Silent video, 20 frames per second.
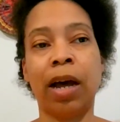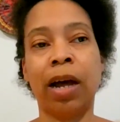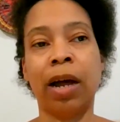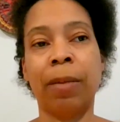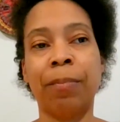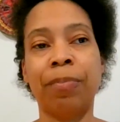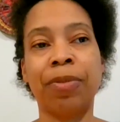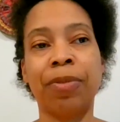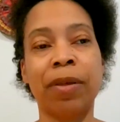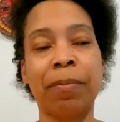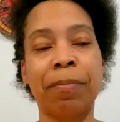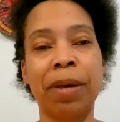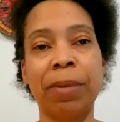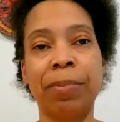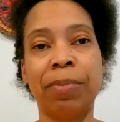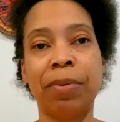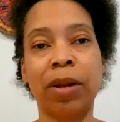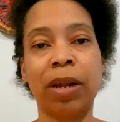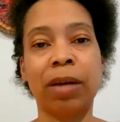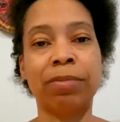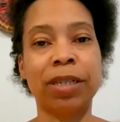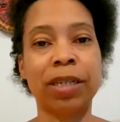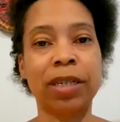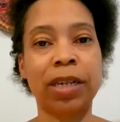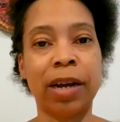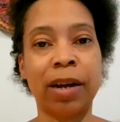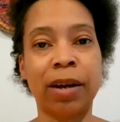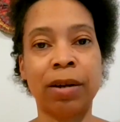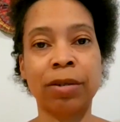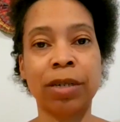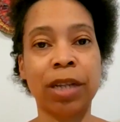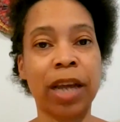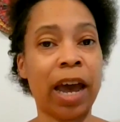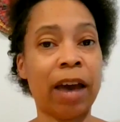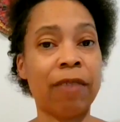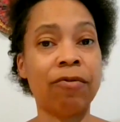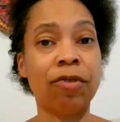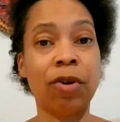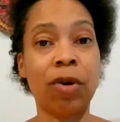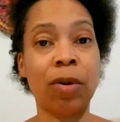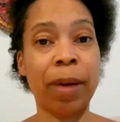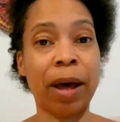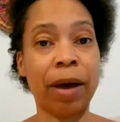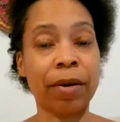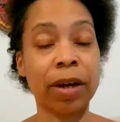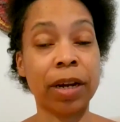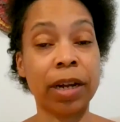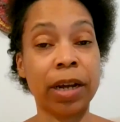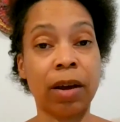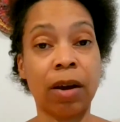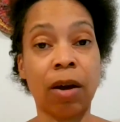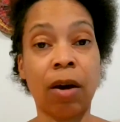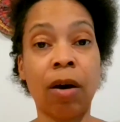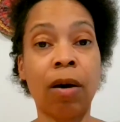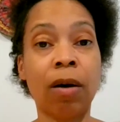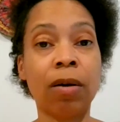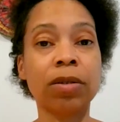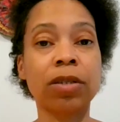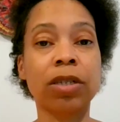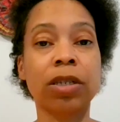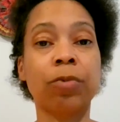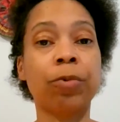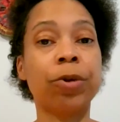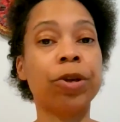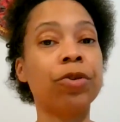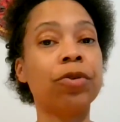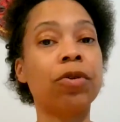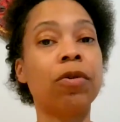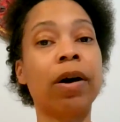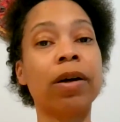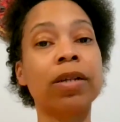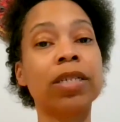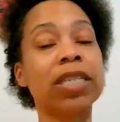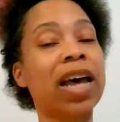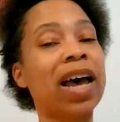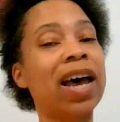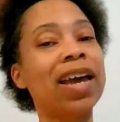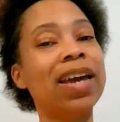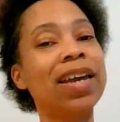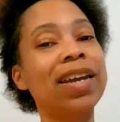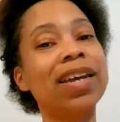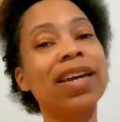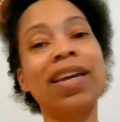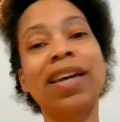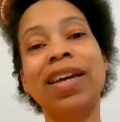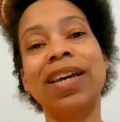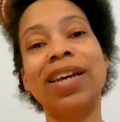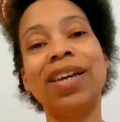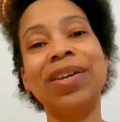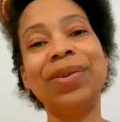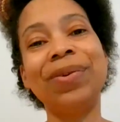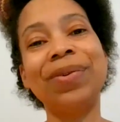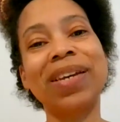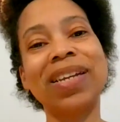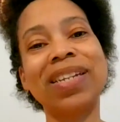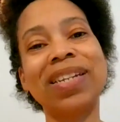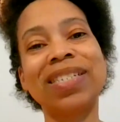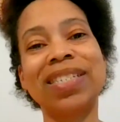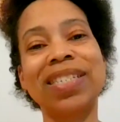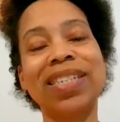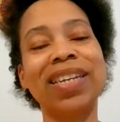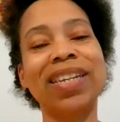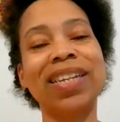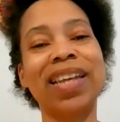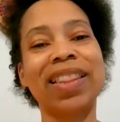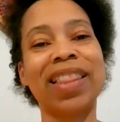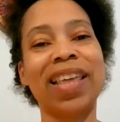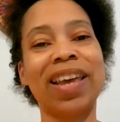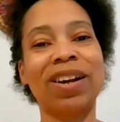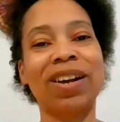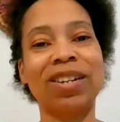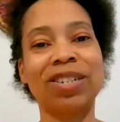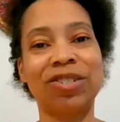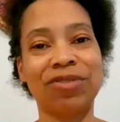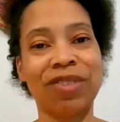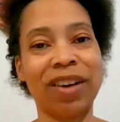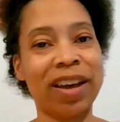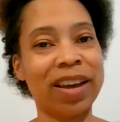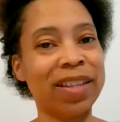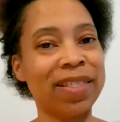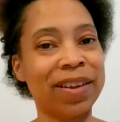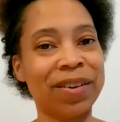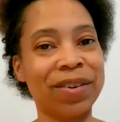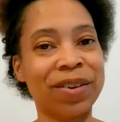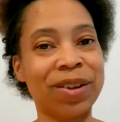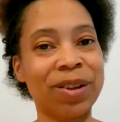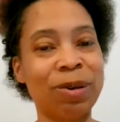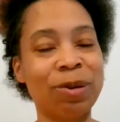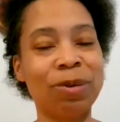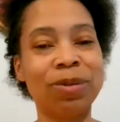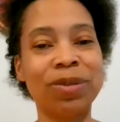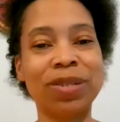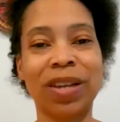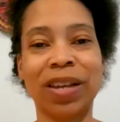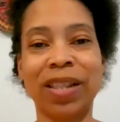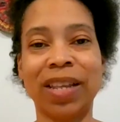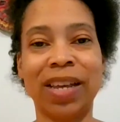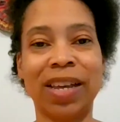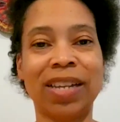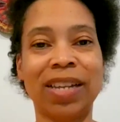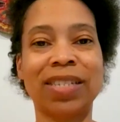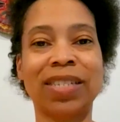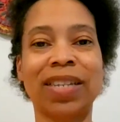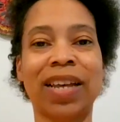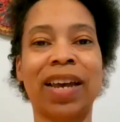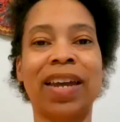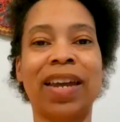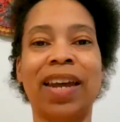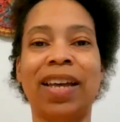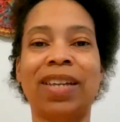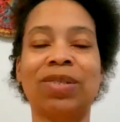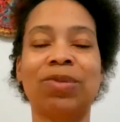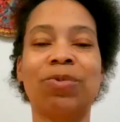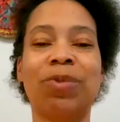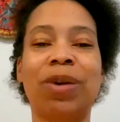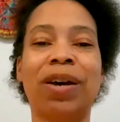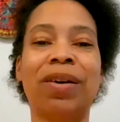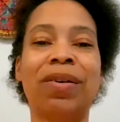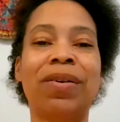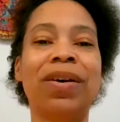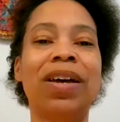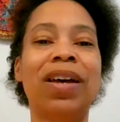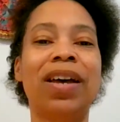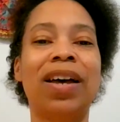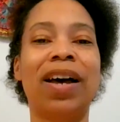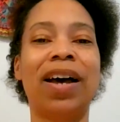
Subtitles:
The people upstairs have no balcony at all. So when you go outside, you can see that they are drying their clothes on the inside as well.